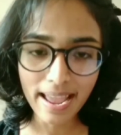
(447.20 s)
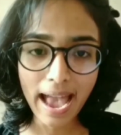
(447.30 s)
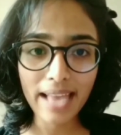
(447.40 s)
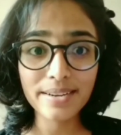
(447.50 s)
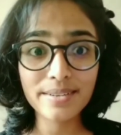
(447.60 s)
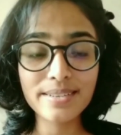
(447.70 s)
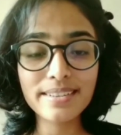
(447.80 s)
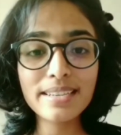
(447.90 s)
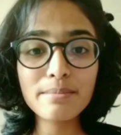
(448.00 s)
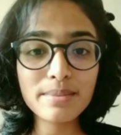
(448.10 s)
and it
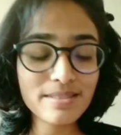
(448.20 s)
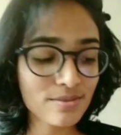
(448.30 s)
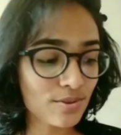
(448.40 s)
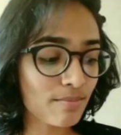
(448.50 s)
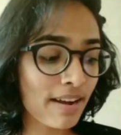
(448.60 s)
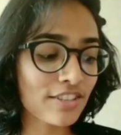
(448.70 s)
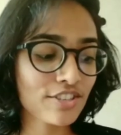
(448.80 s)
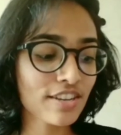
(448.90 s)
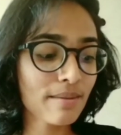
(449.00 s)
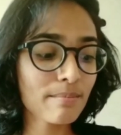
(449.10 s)
really means so
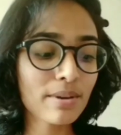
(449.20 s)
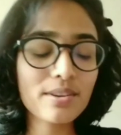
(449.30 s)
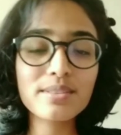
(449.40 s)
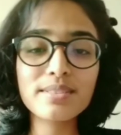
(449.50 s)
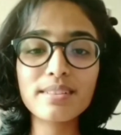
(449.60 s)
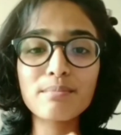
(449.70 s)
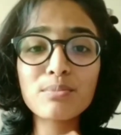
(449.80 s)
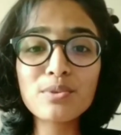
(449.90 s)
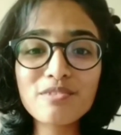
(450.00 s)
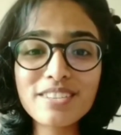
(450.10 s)
much, because
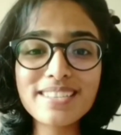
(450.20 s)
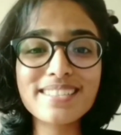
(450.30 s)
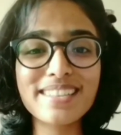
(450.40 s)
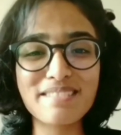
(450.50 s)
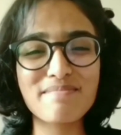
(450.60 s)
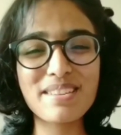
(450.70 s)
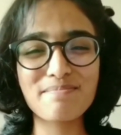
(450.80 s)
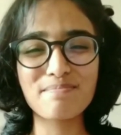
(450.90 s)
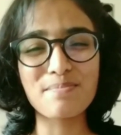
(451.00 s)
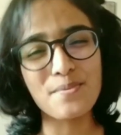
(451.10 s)
movies can
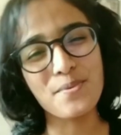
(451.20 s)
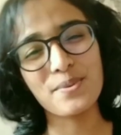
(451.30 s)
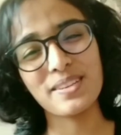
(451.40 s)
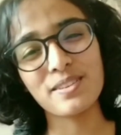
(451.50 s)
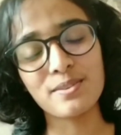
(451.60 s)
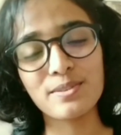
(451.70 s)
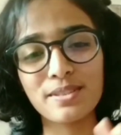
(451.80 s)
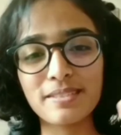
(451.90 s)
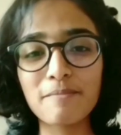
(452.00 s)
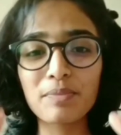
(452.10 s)
be boring,
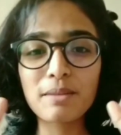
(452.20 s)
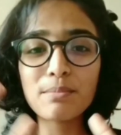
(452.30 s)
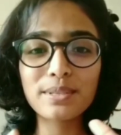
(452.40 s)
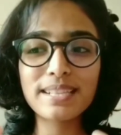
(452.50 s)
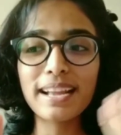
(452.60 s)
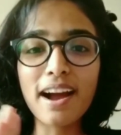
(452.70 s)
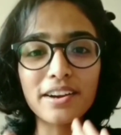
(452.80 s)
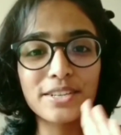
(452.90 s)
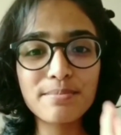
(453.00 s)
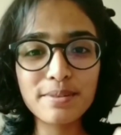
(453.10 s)
just book is like
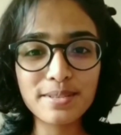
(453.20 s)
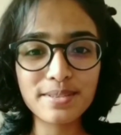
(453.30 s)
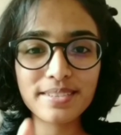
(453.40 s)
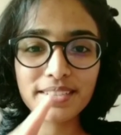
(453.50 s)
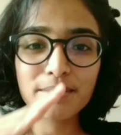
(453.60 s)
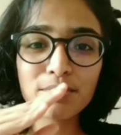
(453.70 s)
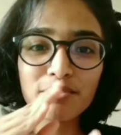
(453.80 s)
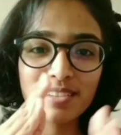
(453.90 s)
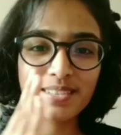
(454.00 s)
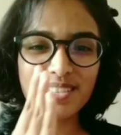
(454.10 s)
100% and the
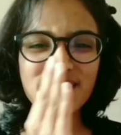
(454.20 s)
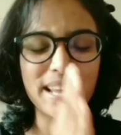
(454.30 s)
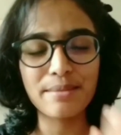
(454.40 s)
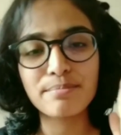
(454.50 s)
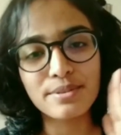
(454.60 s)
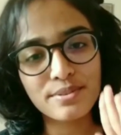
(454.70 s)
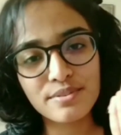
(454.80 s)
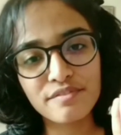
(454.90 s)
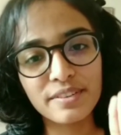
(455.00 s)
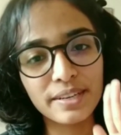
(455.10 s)
movie is just 10%
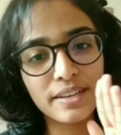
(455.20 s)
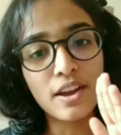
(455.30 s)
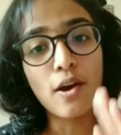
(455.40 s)
of it.